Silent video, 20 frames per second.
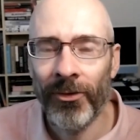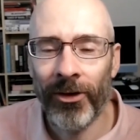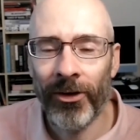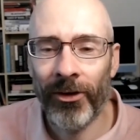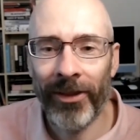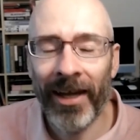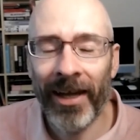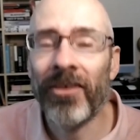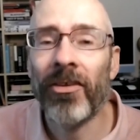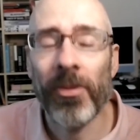
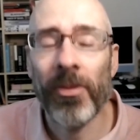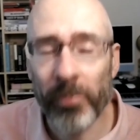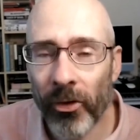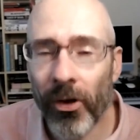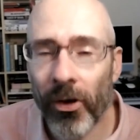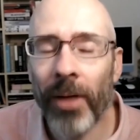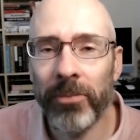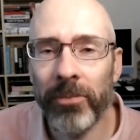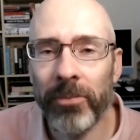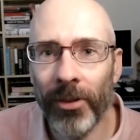Or that is the
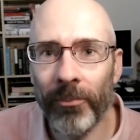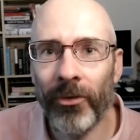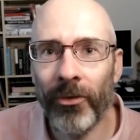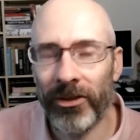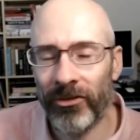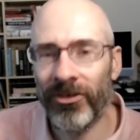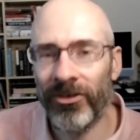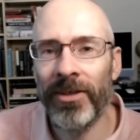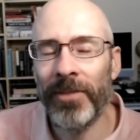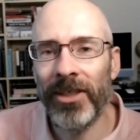problem
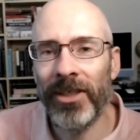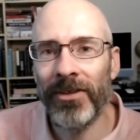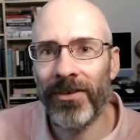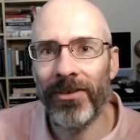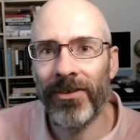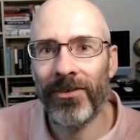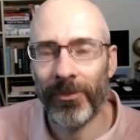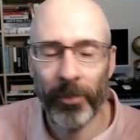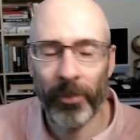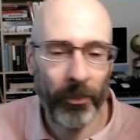which
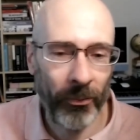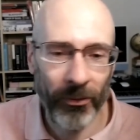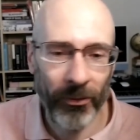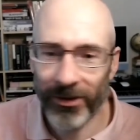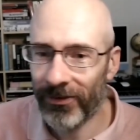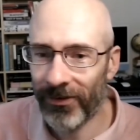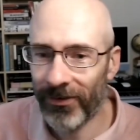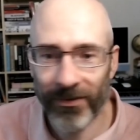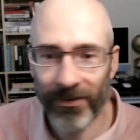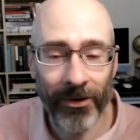CBDCs are
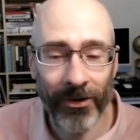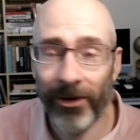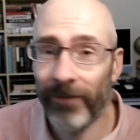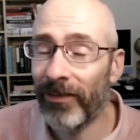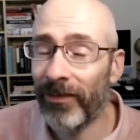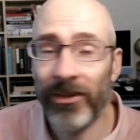purporting to solve.